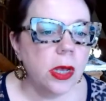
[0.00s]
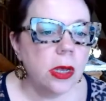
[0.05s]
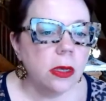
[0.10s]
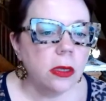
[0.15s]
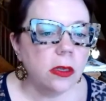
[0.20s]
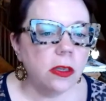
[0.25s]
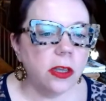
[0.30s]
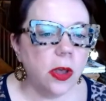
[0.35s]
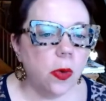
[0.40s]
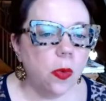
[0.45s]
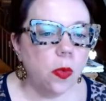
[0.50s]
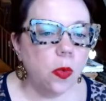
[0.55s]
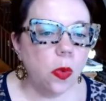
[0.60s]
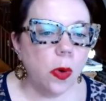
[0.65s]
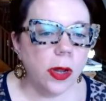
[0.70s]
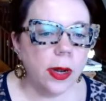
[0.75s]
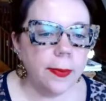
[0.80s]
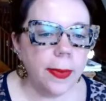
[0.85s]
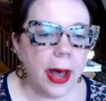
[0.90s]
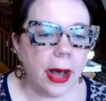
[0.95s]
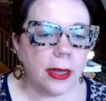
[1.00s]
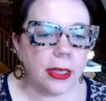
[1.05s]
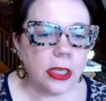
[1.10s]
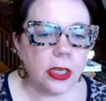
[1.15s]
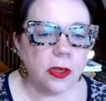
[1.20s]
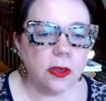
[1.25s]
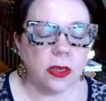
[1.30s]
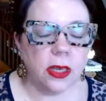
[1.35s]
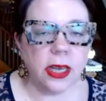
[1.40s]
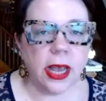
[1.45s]
So, what about
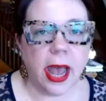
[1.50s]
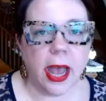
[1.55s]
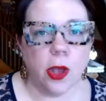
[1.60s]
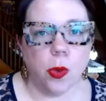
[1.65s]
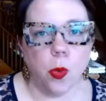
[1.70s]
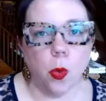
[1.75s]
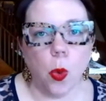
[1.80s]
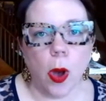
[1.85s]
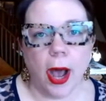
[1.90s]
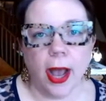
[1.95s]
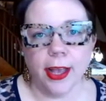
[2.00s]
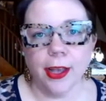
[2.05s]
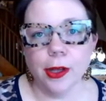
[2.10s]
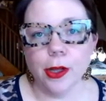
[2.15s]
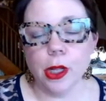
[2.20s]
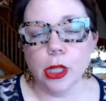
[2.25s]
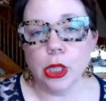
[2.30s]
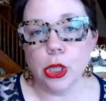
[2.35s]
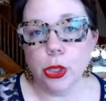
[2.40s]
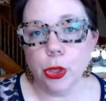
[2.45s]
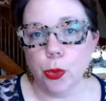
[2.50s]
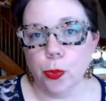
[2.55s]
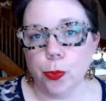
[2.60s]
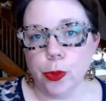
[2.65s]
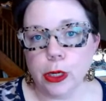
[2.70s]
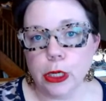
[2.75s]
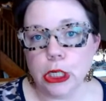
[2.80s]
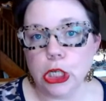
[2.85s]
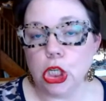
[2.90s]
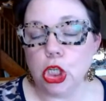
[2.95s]
using a wire
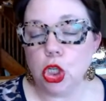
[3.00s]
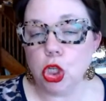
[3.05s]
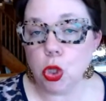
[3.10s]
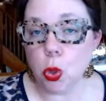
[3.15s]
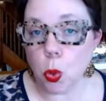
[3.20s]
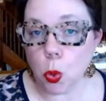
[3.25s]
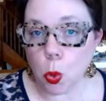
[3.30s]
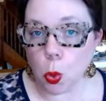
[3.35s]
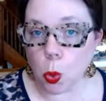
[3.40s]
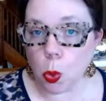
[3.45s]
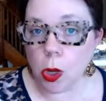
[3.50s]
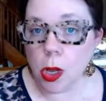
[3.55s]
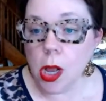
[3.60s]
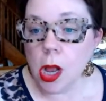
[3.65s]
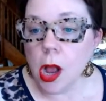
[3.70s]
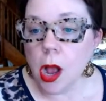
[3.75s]
looper tool?